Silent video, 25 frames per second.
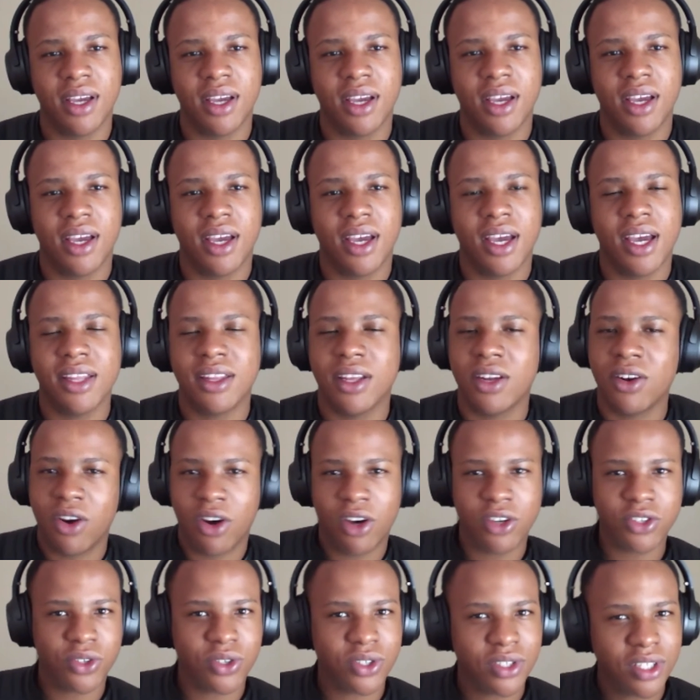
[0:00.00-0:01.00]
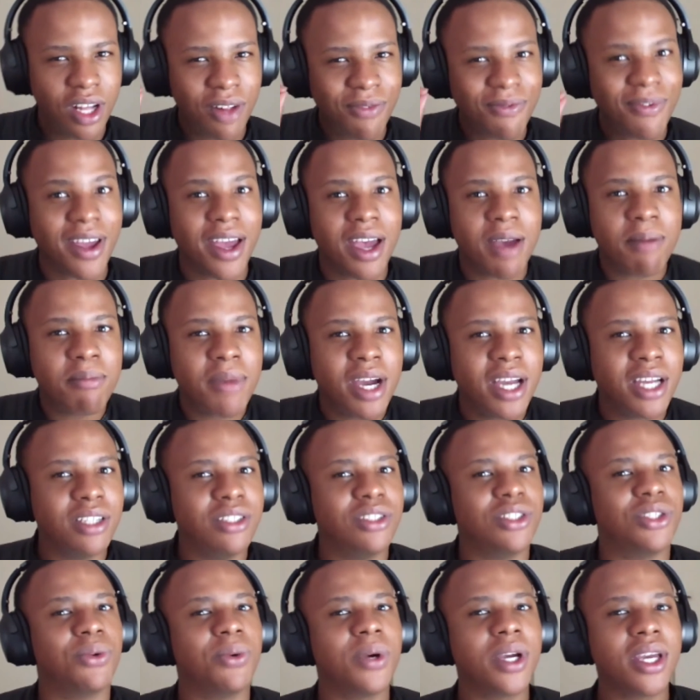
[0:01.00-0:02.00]
And then ask yourself, am I
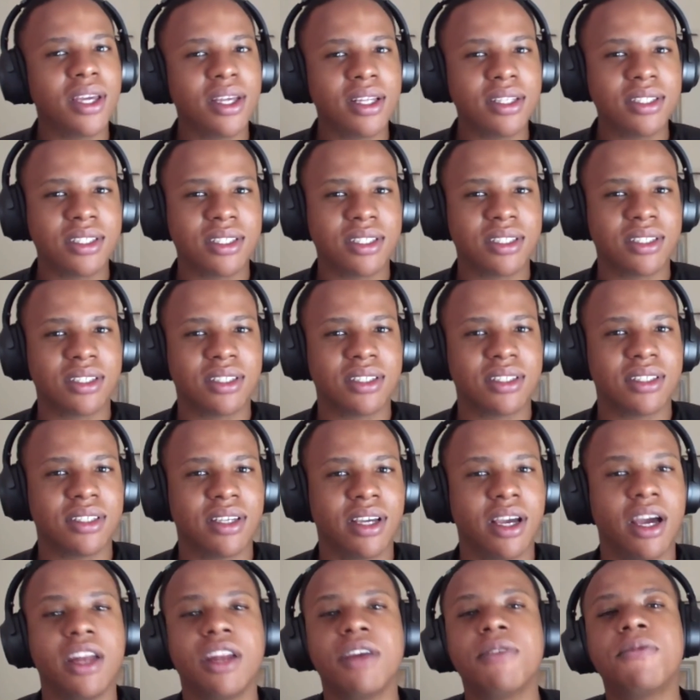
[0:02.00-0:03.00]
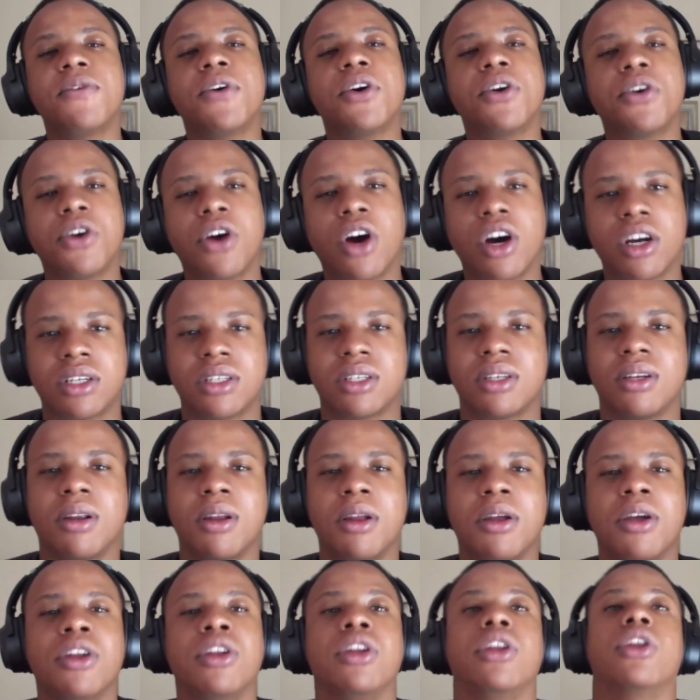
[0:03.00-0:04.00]
doing it? And if you're not,
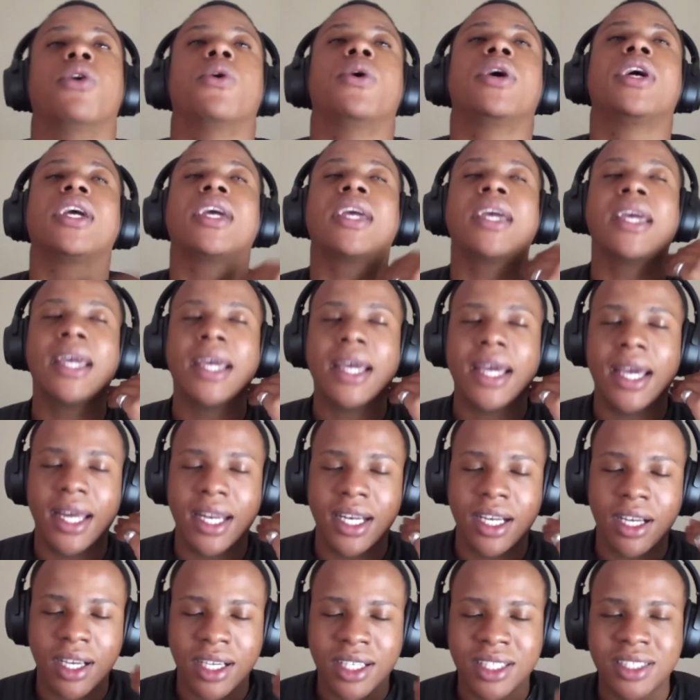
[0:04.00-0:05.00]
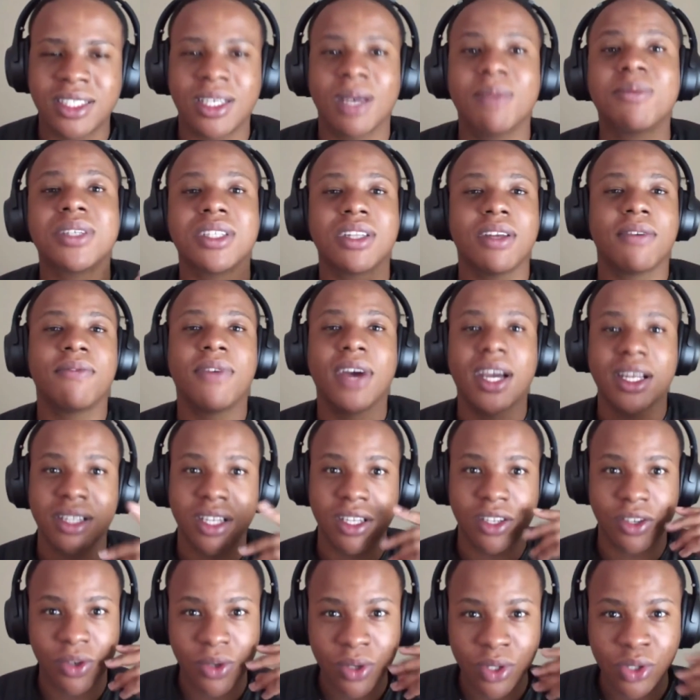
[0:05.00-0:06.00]
knowing and accepting the fact that
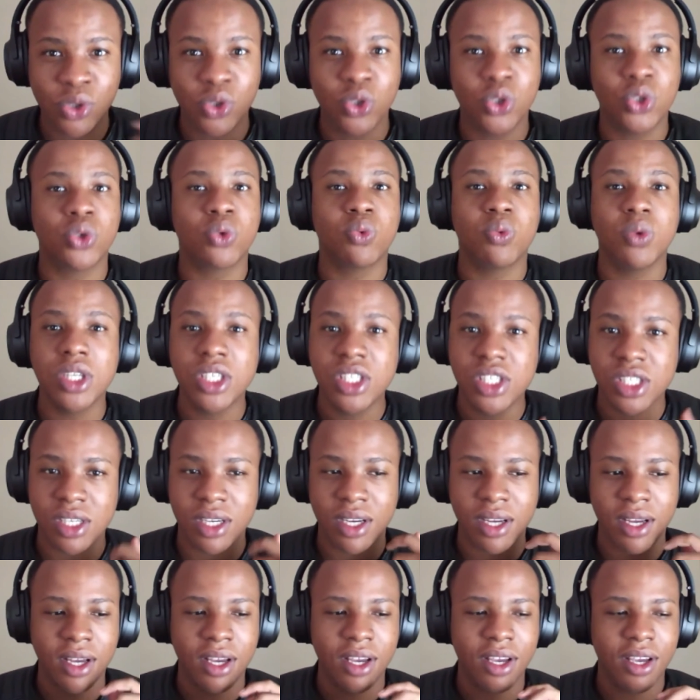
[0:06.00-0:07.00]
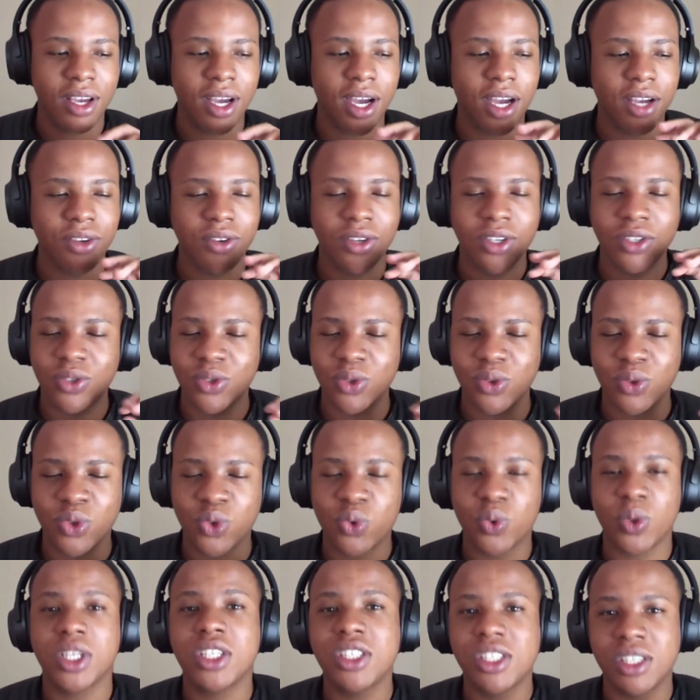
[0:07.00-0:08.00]
you need to switch
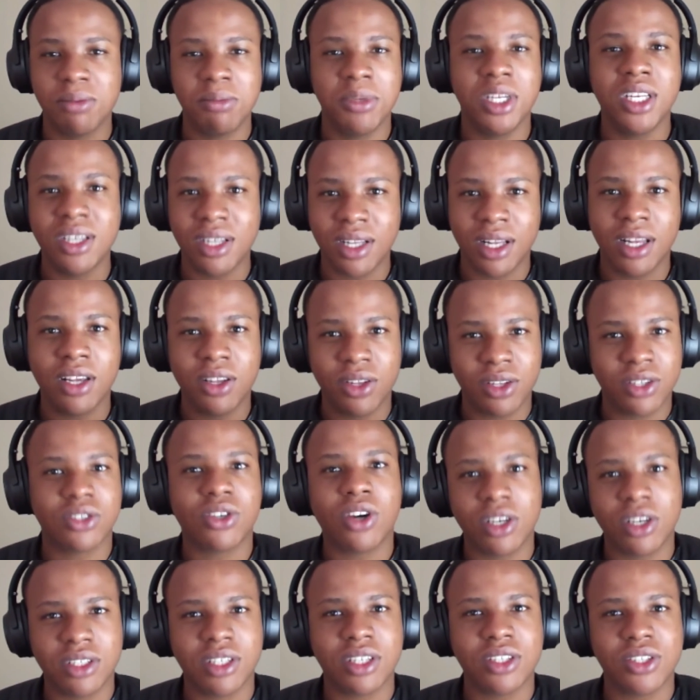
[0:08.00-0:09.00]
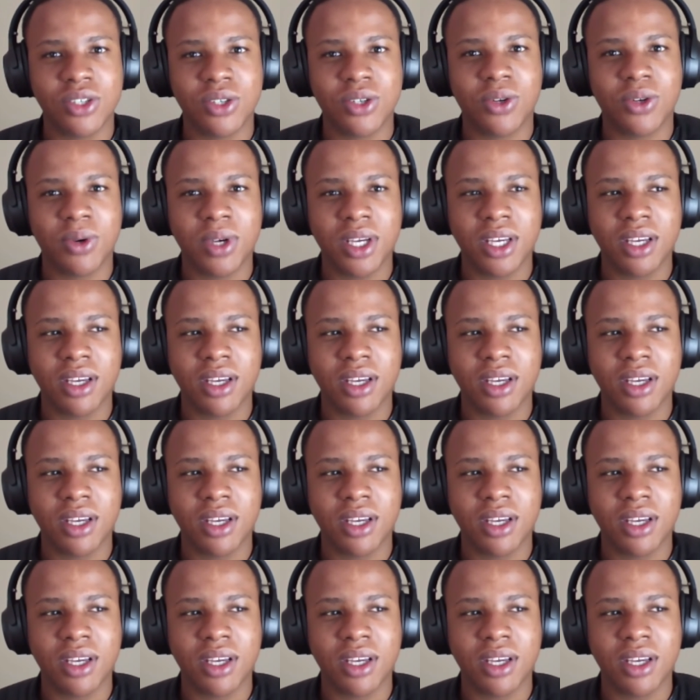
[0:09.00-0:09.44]
immediately the task that you're doing,